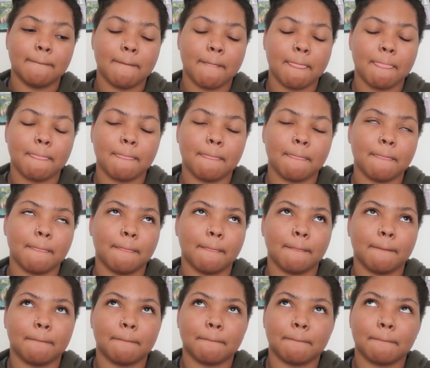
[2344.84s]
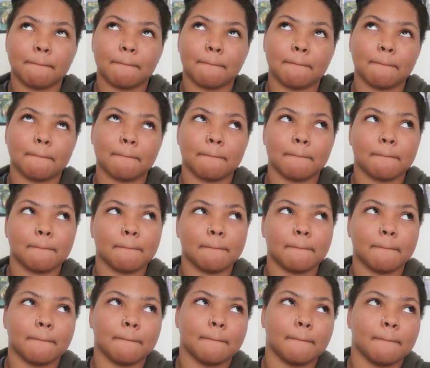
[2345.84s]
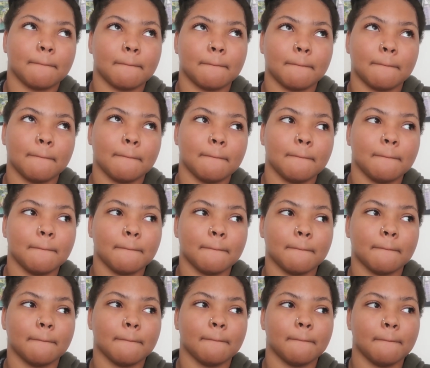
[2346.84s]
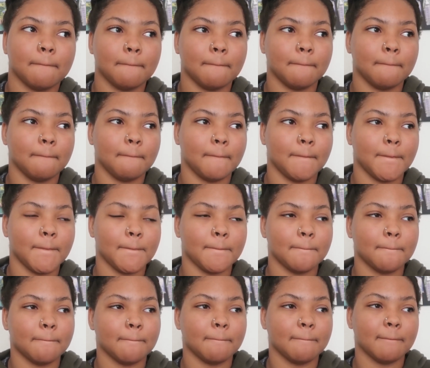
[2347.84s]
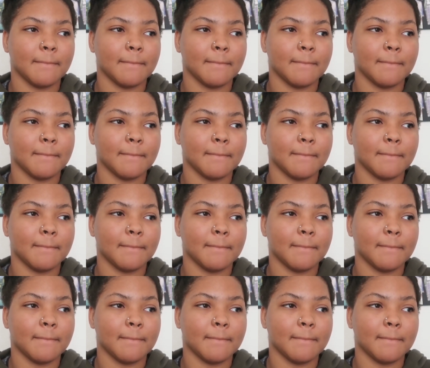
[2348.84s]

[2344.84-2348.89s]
No one is speaking in this clip.